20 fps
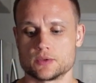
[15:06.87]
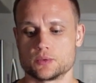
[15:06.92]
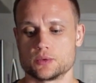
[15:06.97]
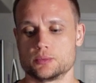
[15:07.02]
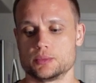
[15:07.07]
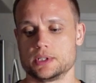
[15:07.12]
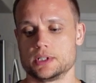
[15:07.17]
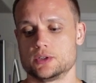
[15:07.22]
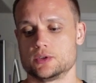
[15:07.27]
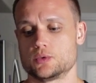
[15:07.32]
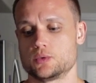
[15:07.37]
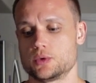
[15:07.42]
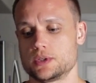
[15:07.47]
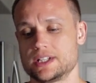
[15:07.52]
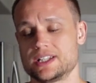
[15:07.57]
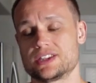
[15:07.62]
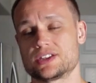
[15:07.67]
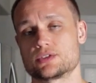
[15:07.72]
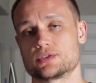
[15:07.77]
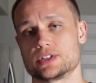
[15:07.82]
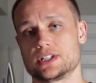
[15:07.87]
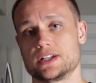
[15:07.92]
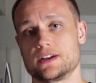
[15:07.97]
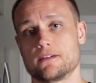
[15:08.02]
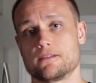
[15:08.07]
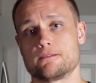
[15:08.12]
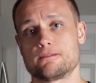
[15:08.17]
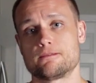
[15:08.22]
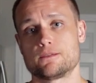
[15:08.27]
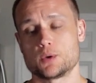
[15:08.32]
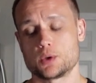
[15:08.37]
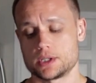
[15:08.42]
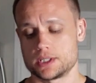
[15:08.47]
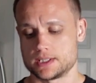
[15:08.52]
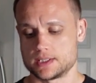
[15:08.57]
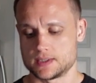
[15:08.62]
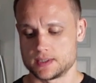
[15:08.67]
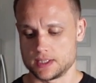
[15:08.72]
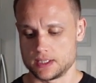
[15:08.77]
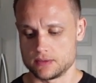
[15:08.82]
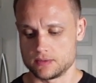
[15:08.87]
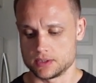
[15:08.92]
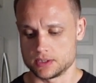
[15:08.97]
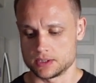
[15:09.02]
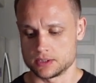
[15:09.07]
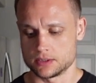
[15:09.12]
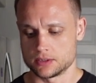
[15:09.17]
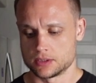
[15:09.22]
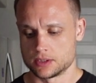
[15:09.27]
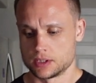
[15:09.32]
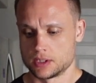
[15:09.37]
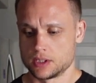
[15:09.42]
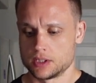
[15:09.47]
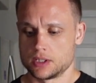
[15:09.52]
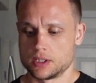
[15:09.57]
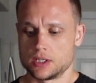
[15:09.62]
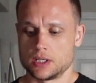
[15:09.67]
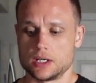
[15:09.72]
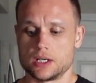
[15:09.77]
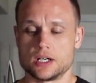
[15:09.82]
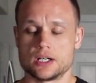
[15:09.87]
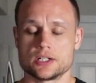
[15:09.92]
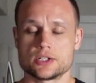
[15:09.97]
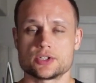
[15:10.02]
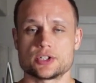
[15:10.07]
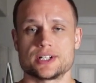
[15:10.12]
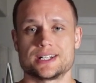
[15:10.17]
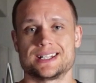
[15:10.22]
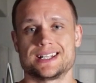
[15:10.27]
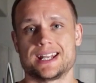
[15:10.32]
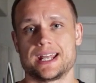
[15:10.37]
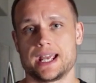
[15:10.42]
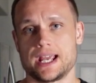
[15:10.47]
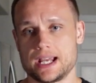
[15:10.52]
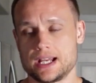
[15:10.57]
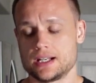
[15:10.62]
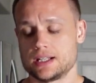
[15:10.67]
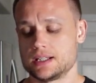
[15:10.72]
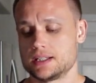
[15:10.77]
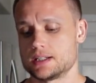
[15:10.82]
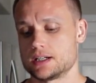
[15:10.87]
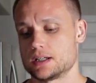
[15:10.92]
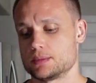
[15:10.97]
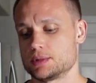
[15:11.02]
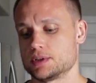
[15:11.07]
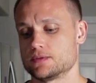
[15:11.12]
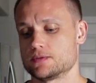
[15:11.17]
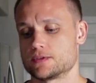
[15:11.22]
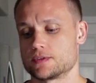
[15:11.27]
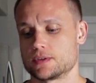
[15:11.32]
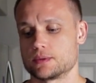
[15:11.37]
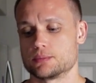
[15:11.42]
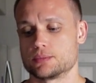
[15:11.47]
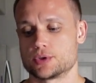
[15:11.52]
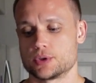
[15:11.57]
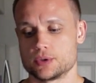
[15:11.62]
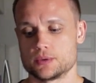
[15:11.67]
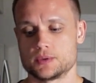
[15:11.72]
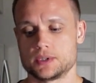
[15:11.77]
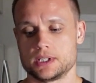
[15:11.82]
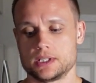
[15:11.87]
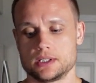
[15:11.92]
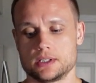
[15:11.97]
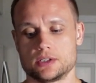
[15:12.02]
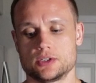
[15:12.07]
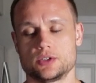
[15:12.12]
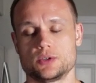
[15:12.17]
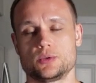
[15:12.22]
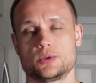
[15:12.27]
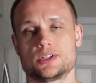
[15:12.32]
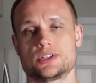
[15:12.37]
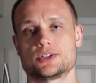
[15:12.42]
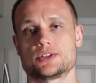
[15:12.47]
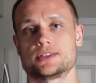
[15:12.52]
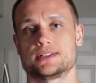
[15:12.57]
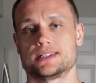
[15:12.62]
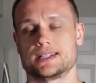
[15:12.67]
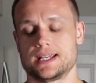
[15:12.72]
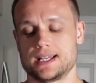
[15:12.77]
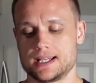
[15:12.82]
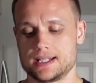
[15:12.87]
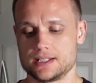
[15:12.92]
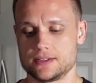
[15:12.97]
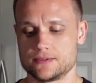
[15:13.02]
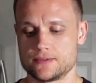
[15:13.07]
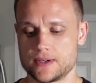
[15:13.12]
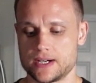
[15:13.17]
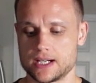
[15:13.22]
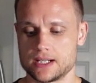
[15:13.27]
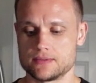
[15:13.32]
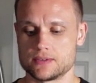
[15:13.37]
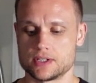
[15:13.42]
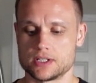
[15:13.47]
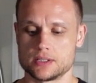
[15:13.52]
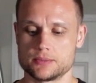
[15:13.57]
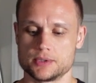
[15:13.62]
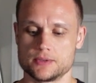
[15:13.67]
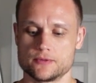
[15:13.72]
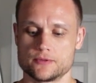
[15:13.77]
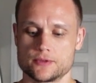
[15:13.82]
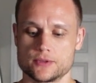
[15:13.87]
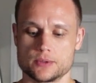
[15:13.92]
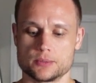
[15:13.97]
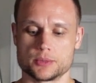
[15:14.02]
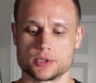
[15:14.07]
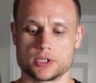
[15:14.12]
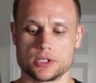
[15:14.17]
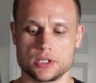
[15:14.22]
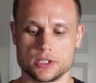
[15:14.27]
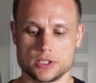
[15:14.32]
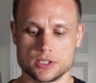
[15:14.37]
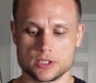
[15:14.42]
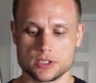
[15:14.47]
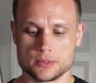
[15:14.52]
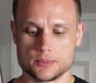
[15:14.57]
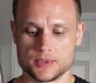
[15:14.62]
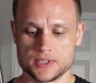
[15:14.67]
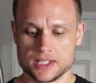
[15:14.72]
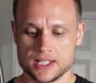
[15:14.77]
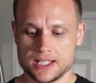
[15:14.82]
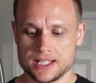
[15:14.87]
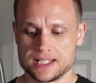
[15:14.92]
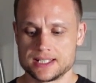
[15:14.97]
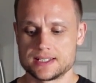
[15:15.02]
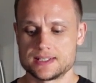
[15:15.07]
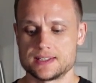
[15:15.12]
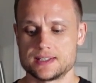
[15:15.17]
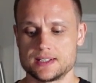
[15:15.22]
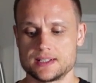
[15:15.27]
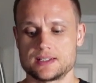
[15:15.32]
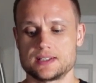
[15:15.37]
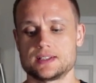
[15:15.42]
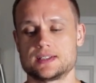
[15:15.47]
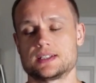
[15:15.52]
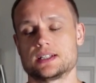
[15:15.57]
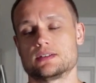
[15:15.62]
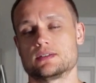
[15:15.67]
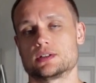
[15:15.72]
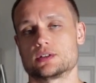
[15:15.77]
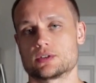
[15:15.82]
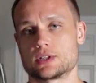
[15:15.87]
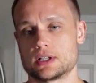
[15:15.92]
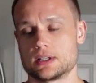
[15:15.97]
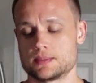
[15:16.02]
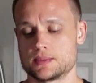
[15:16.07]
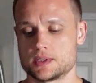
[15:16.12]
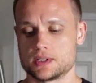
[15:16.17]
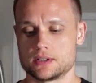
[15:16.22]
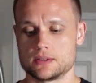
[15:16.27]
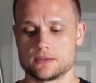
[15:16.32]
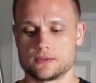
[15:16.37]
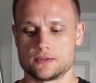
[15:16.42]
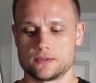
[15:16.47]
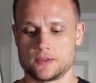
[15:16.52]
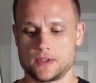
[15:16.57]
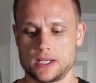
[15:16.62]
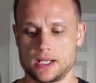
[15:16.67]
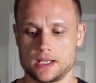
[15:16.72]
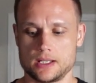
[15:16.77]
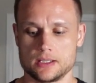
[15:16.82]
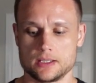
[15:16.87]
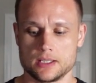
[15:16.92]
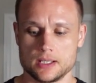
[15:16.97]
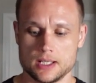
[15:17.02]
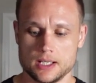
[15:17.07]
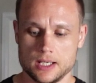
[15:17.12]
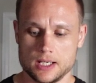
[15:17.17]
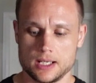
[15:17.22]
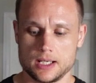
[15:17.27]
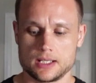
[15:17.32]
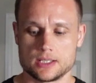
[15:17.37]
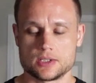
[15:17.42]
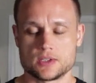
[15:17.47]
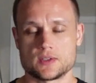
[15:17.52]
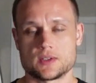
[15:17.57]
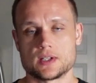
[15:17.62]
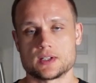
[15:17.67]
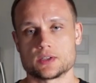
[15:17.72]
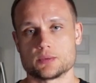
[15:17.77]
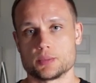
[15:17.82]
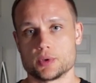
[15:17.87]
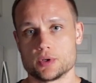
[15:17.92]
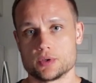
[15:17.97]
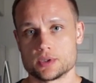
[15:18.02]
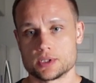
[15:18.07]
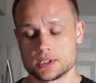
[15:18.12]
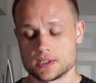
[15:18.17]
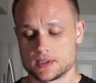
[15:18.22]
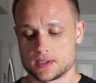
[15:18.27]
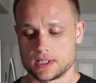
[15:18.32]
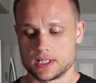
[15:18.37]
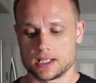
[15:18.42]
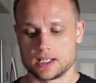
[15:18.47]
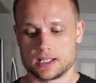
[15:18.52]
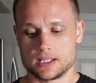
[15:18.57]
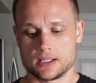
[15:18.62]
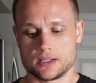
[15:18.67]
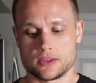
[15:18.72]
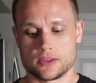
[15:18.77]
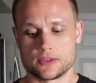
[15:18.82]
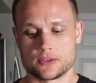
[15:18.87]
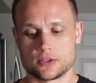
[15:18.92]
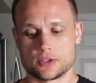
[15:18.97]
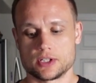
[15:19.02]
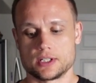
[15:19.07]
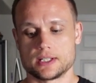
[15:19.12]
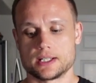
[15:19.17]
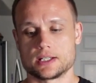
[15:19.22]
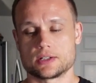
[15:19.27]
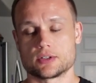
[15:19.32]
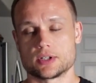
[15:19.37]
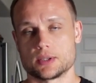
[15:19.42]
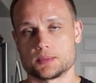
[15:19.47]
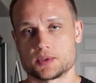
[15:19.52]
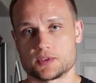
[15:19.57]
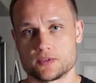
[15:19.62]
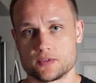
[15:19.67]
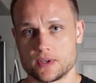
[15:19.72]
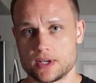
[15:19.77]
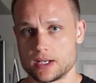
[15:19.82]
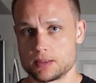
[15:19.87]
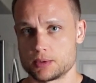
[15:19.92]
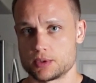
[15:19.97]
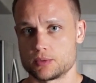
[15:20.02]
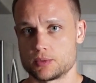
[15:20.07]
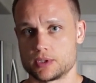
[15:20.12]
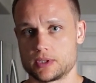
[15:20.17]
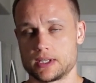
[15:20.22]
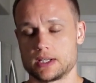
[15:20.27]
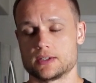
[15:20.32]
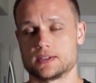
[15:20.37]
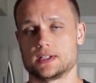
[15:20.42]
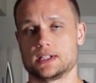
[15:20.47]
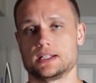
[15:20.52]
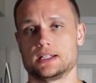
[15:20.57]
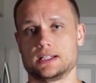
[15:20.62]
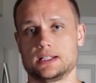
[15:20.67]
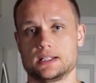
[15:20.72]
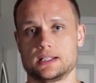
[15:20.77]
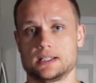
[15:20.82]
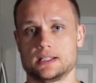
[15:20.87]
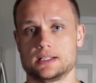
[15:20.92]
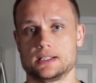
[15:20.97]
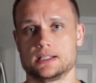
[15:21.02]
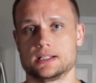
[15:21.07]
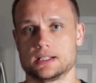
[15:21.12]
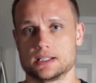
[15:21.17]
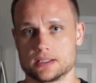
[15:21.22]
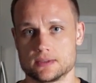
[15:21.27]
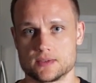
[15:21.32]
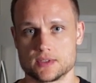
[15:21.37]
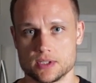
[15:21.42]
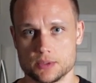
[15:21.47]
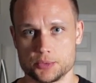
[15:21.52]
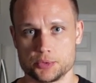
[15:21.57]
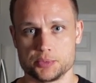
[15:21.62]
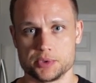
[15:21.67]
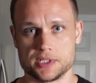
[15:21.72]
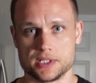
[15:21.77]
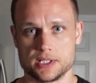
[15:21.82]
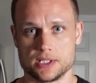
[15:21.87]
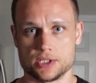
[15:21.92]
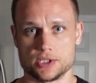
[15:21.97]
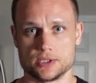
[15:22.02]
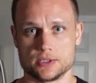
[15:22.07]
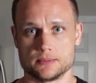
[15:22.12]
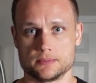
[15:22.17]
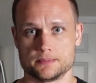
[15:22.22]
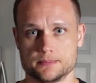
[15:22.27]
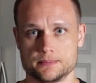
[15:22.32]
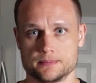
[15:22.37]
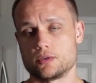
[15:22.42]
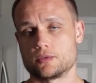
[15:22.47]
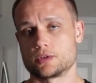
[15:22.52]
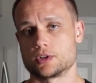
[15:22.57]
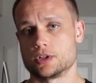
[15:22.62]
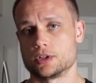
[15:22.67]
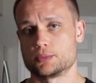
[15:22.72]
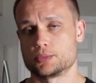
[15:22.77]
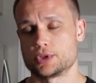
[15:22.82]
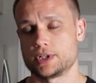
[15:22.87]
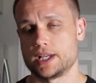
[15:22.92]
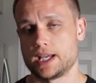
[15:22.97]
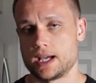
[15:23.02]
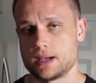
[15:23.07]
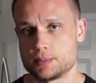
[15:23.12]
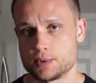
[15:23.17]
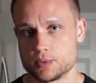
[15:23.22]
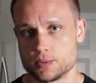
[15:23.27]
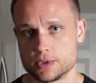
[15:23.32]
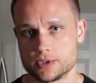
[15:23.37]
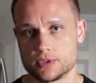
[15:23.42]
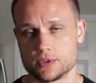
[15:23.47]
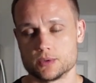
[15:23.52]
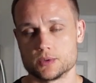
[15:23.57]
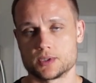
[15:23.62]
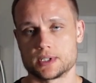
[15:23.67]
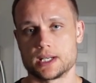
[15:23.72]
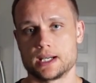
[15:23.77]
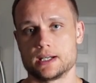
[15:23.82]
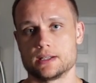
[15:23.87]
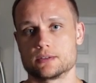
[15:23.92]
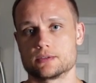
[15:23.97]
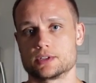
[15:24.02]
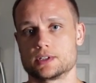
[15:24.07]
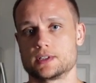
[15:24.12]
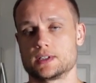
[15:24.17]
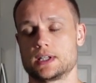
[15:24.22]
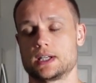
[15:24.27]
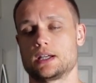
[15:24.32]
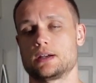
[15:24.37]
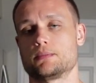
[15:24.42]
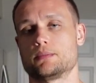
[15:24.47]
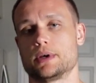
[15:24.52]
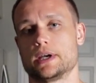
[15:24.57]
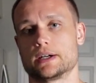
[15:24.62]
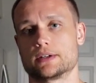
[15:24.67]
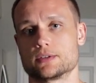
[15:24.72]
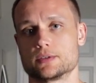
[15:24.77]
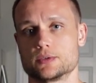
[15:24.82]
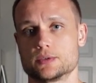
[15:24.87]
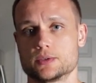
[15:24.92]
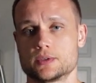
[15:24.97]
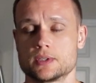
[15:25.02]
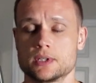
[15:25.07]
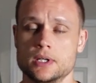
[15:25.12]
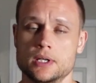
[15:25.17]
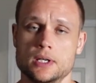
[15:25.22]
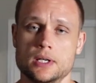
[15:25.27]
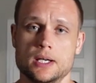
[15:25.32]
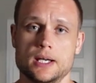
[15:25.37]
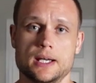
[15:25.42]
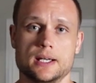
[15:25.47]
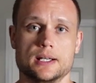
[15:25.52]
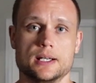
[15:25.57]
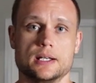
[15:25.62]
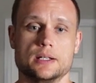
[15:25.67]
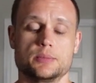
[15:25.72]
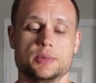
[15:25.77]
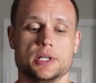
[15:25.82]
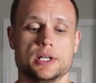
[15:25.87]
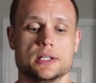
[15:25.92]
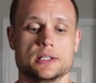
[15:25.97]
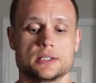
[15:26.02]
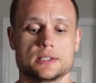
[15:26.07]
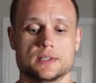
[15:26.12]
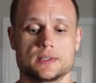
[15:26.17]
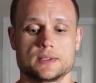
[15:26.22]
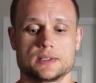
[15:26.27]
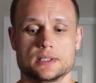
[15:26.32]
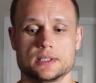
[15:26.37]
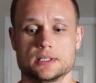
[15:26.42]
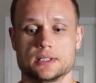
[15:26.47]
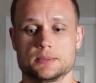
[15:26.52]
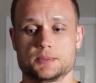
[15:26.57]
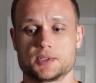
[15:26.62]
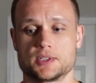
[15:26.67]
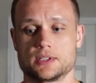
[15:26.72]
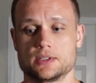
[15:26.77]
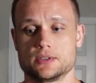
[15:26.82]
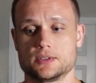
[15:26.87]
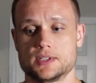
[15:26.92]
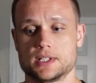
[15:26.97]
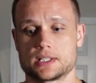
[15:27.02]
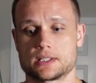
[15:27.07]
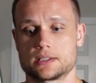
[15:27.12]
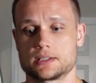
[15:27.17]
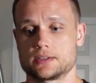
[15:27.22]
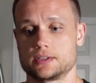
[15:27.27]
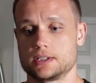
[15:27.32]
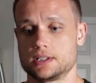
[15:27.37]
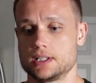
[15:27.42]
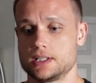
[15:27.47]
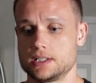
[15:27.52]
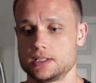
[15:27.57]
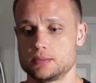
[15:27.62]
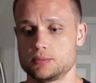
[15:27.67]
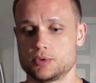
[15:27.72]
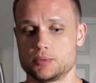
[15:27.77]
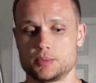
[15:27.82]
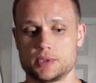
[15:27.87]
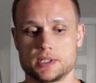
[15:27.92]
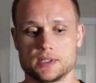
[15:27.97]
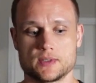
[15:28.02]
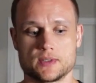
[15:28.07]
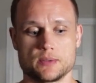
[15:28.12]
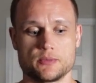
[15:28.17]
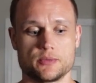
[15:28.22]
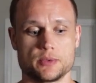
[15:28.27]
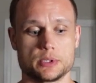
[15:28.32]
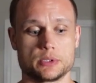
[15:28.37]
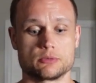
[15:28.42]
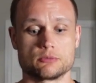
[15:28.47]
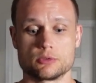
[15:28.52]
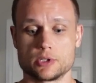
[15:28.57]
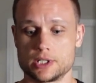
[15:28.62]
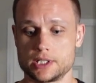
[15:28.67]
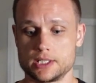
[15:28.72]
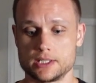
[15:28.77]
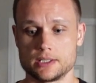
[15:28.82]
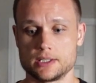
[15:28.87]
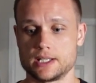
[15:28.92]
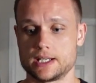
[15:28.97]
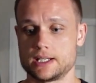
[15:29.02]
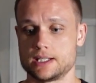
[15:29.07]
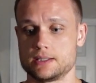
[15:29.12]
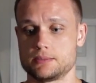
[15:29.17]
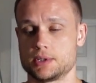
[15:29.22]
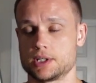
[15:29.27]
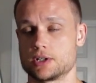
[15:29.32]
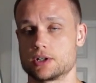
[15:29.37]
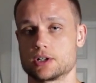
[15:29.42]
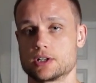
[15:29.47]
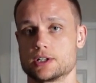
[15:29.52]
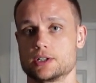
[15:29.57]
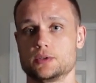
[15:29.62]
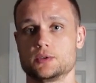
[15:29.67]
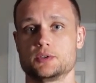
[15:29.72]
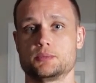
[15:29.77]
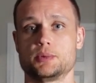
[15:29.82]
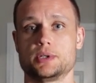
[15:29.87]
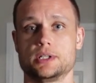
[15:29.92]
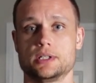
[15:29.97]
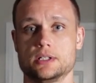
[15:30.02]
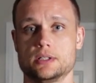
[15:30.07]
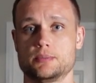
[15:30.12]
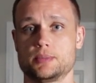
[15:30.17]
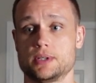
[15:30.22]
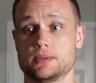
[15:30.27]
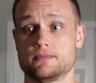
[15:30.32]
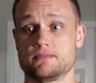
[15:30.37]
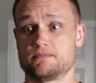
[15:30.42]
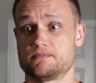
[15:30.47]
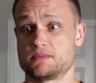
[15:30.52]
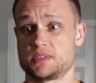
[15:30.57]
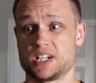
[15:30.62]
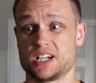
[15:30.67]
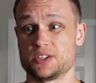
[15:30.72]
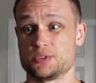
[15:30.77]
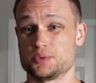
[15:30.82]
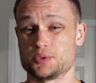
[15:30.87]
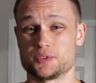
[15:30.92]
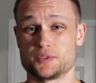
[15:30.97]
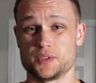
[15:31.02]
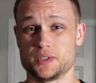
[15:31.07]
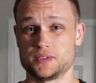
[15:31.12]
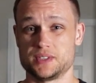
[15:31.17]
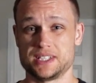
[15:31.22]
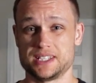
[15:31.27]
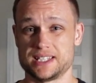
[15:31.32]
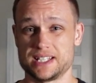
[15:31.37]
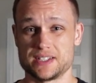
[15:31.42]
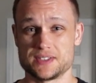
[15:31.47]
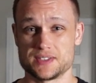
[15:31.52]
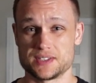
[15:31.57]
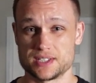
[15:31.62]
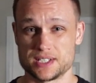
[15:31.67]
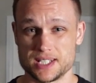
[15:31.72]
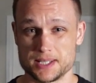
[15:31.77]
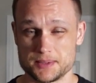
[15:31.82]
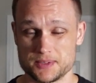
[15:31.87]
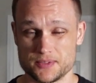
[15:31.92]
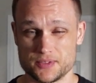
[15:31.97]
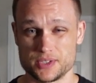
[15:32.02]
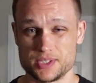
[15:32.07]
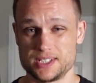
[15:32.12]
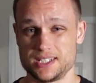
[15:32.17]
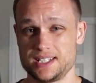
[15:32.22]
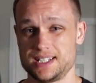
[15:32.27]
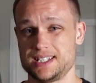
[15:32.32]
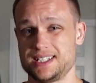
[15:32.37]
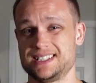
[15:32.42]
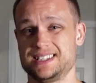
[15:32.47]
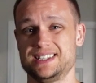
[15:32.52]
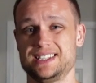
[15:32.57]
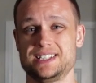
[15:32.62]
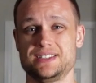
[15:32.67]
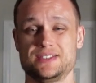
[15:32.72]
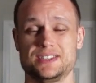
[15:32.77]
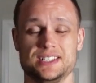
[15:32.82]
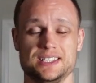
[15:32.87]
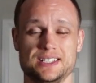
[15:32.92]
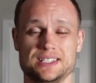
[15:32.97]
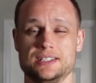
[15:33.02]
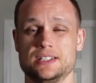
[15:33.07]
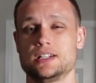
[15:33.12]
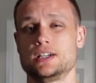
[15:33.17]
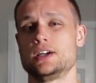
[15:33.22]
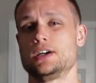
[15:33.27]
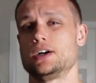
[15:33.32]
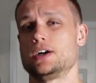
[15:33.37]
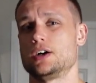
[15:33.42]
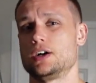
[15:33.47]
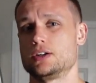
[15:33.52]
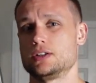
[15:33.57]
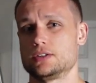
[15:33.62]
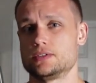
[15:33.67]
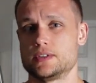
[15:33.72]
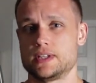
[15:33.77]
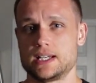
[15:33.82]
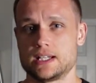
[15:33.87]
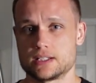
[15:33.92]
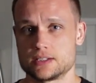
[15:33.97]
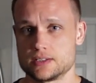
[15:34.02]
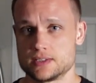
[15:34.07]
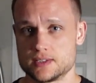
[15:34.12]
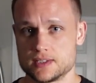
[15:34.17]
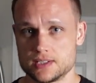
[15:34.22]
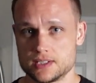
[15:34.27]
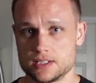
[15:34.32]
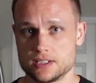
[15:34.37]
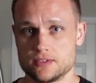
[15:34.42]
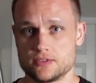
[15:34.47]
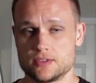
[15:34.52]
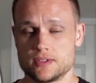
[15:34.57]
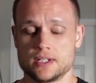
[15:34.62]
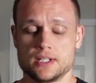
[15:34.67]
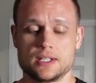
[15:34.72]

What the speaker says: will be 2347, 180 coming from protein, 285 coming from carbs, 67 grams of fat, and just as a bonus, I hit 39 grams of fiber without taking any kind of supplementation. Overall, I'm pretty happy with those calories and macros. I gotta be honest, I'm still technically cutting, but because I've been running a lot and my cardio has been up, I've got almost 15,000 steps for the day, lifting, all of that good stuff.